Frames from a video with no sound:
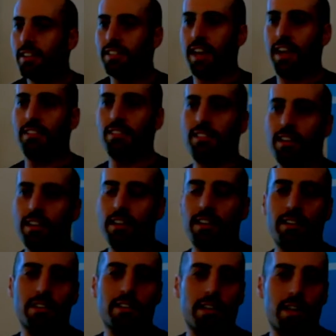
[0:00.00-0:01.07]

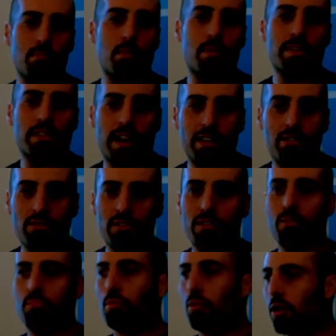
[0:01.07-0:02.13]
testing, implementation,
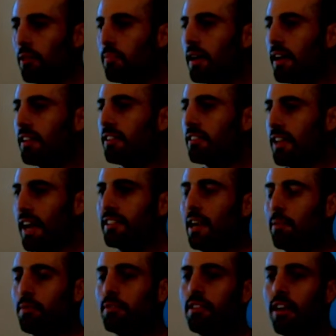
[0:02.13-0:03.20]
deployment, that
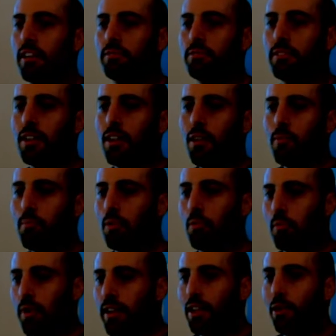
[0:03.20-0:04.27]
type of stuff. But
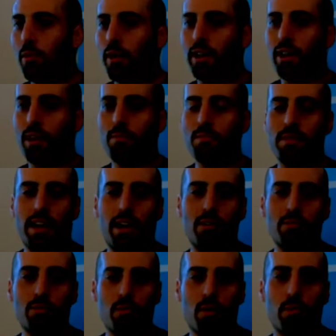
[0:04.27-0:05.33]
really what it comes
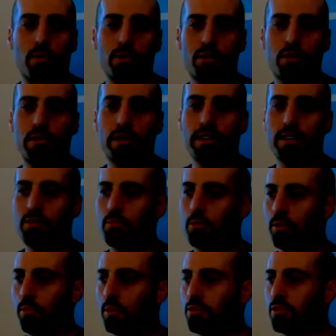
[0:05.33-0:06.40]
down to, what we're doing is
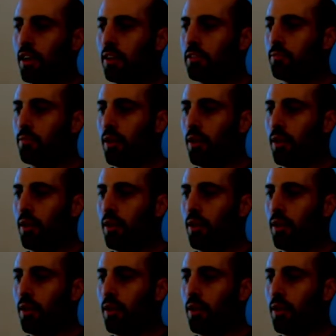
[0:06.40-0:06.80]
we're solving